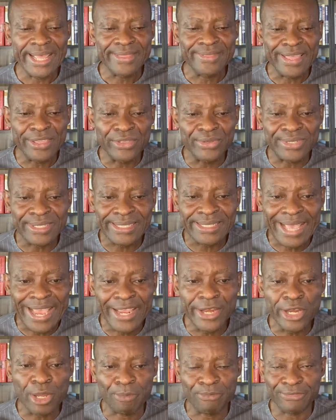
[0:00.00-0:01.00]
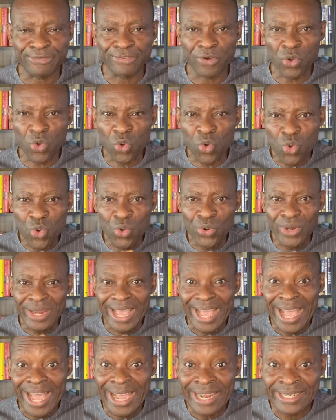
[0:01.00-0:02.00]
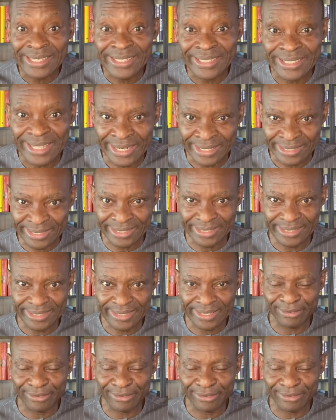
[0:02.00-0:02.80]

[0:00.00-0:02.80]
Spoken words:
Then you sign up for Google AdSense.